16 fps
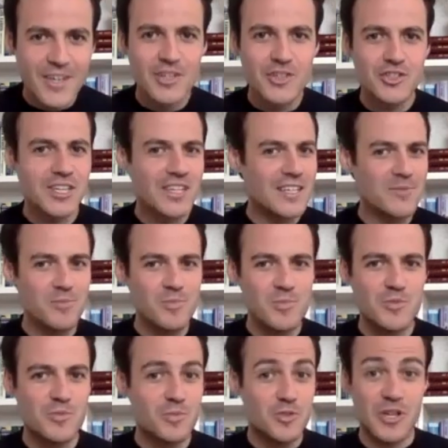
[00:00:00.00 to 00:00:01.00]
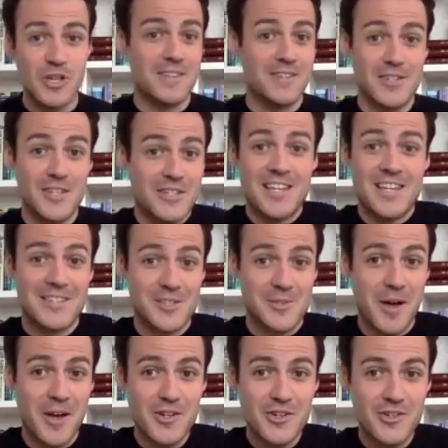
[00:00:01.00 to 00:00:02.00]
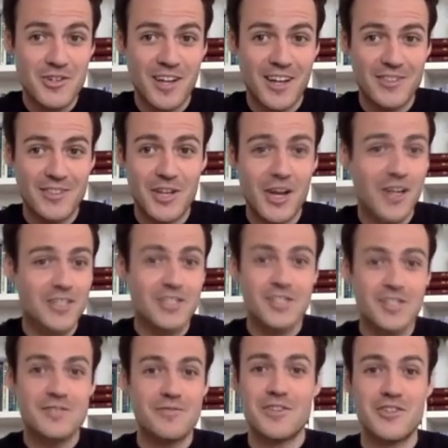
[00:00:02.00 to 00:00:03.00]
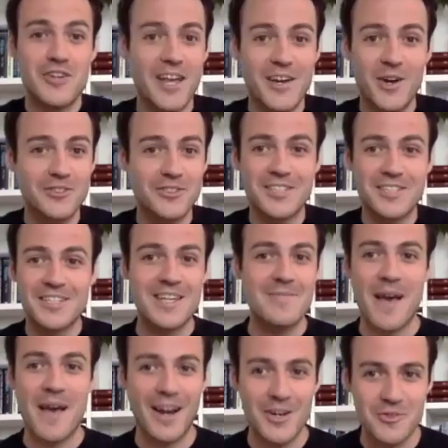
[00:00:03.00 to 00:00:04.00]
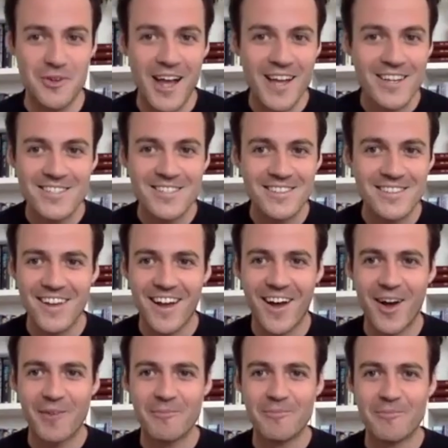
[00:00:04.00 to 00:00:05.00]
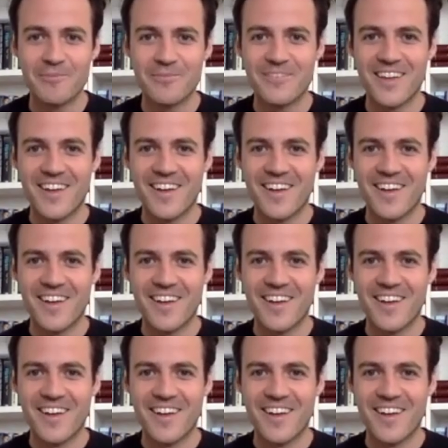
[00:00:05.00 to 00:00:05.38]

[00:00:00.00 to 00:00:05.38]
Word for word: She she, she says as much. She asks for Jane Austen's email address, um,